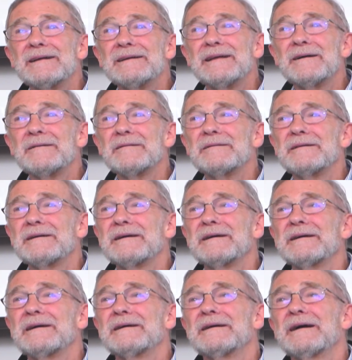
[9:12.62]
Now,
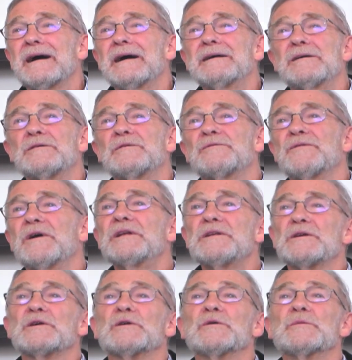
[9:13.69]
I
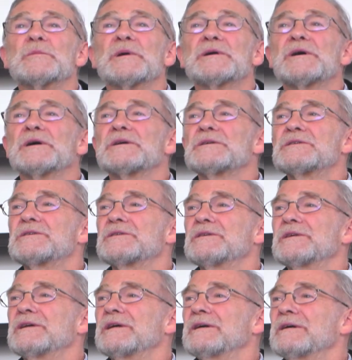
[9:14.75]
confront you because
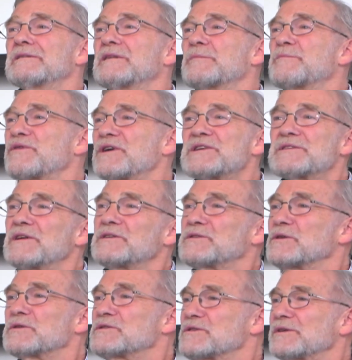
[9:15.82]
the
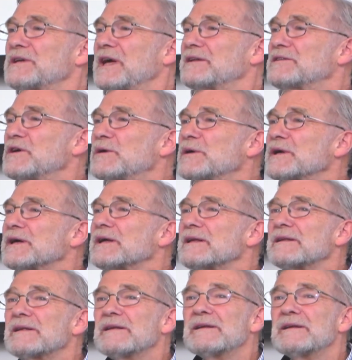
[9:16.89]
prostitutes are not doing it.